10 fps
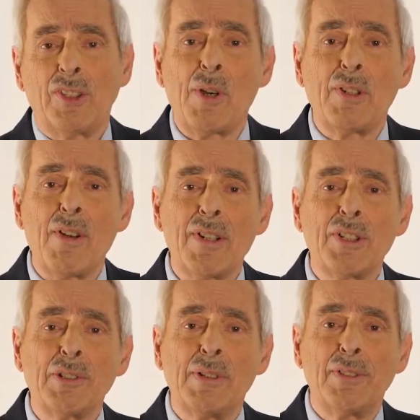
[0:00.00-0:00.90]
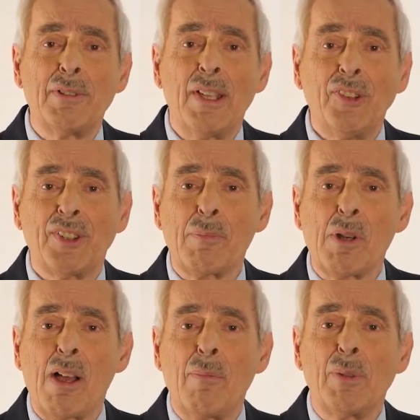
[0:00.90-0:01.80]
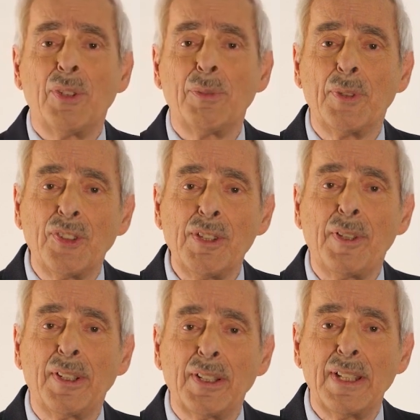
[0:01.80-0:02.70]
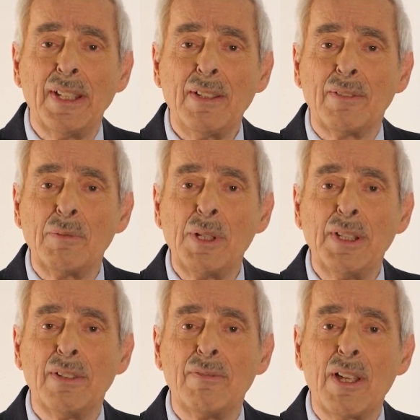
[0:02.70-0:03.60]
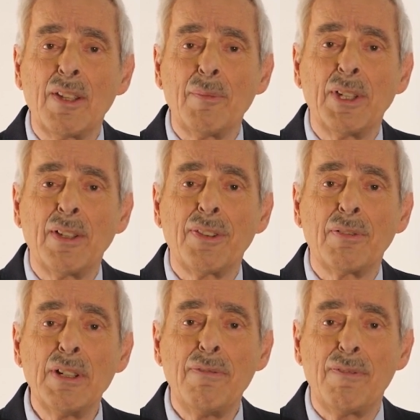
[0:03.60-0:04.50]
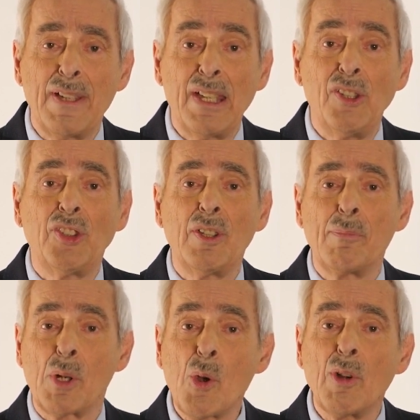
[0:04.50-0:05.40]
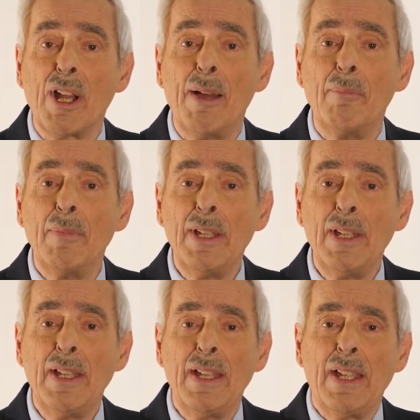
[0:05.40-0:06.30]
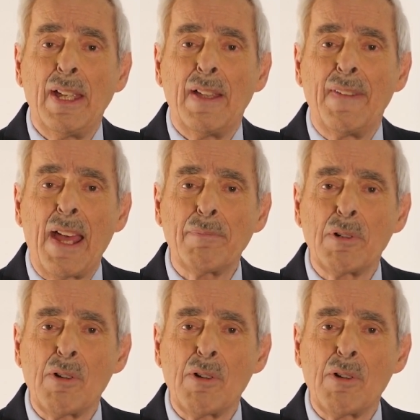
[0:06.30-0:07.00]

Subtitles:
So in order to address the problem specifically, we developed a 3-phase program. That